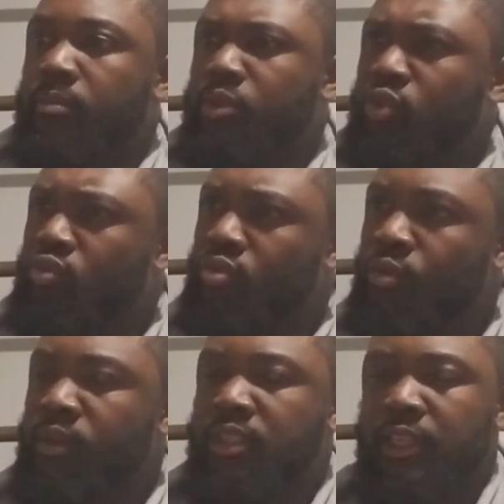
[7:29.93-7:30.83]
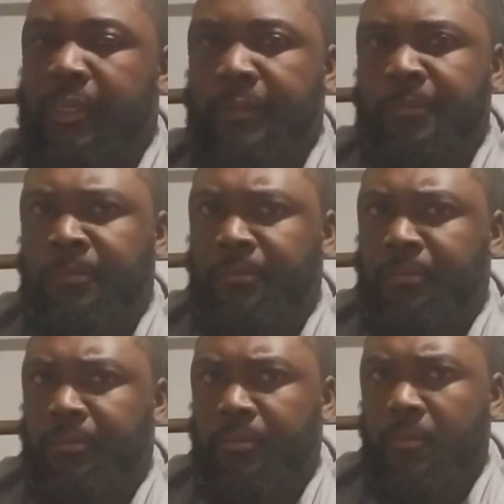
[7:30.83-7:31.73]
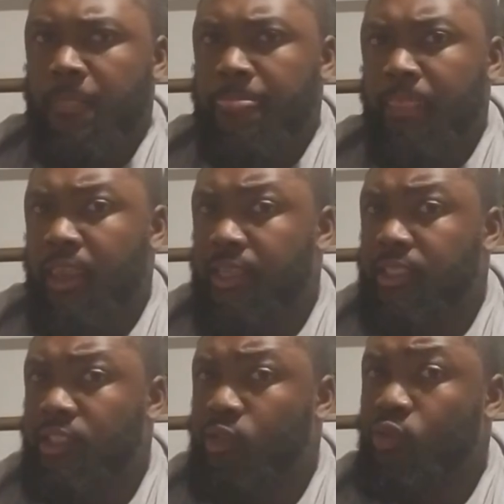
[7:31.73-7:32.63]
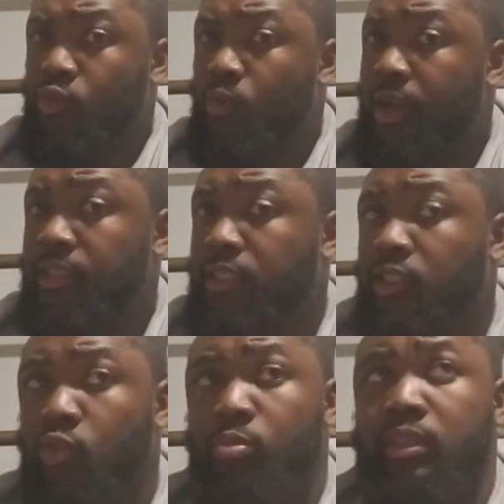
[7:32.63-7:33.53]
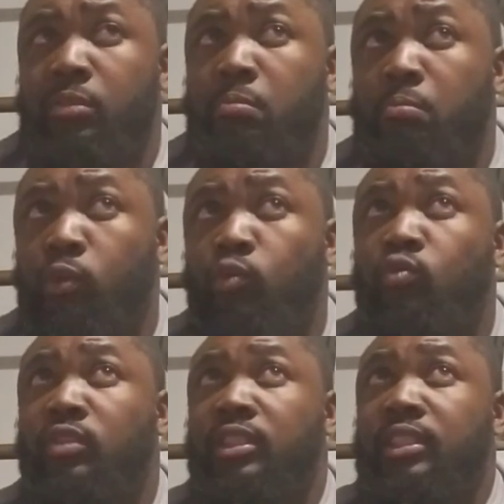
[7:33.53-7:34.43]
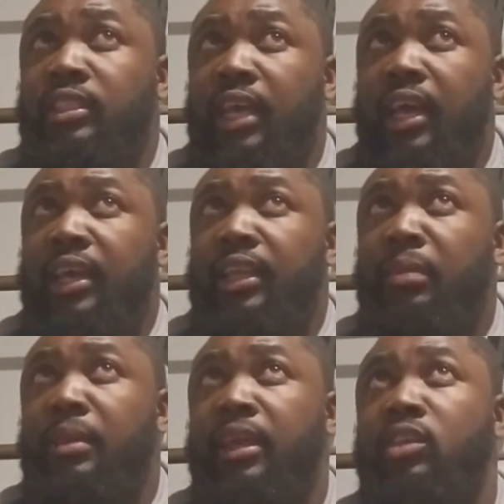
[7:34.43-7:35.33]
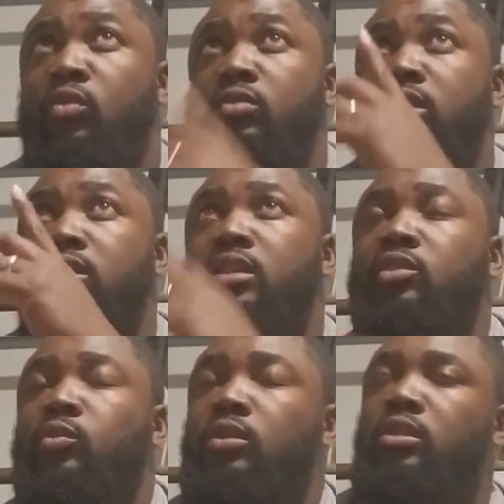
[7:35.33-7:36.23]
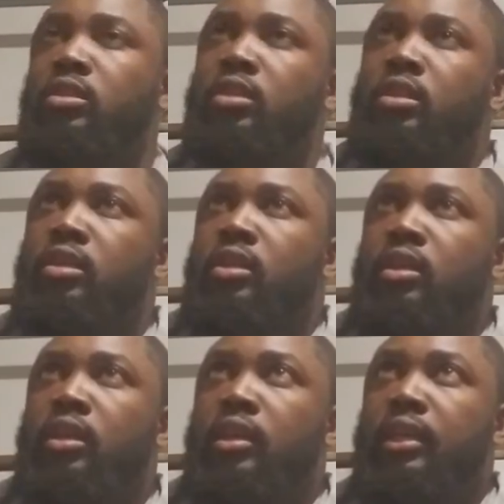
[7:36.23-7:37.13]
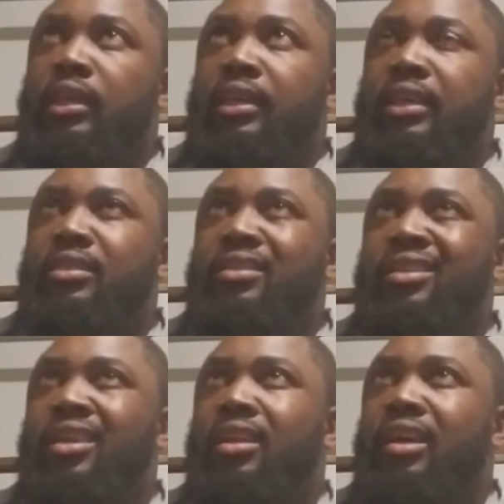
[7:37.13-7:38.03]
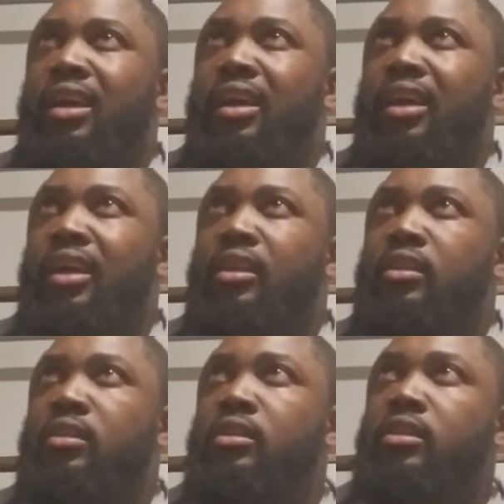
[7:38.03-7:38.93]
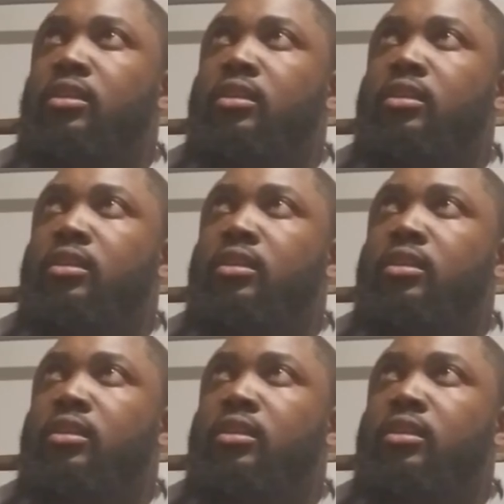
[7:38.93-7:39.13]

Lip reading: but it's night. And I said, dude, why is there so many moons in the sky? And I'm like, yo, look, another one. And then I look,